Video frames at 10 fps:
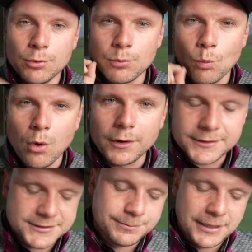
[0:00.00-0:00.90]
would want
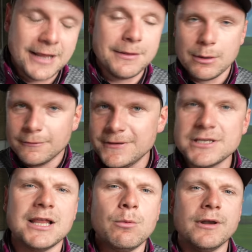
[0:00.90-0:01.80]
to play, that you would
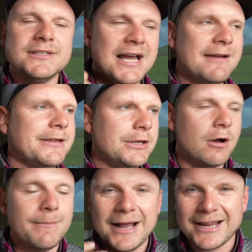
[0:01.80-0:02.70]
physically want to have in
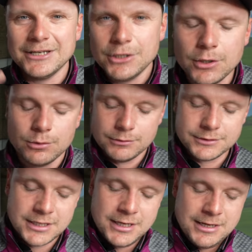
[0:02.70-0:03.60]
your bag and use.